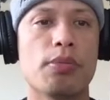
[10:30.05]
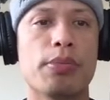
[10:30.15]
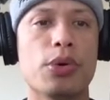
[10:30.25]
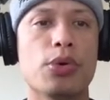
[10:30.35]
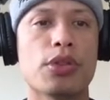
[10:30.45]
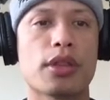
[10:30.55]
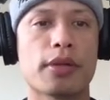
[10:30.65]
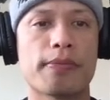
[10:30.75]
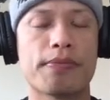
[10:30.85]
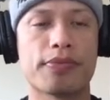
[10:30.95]
booth,
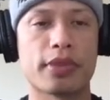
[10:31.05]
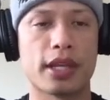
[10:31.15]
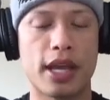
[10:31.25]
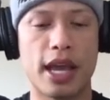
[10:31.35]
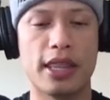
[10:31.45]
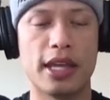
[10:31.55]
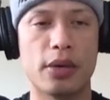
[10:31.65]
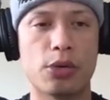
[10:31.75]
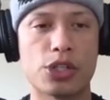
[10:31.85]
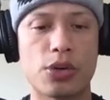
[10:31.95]
and
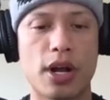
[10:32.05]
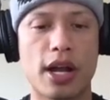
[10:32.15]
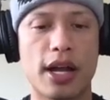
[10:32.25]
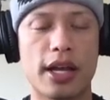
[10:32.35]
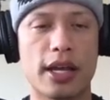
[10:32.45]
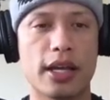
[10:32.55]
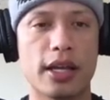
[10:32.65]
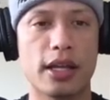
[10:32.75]
then we'll try,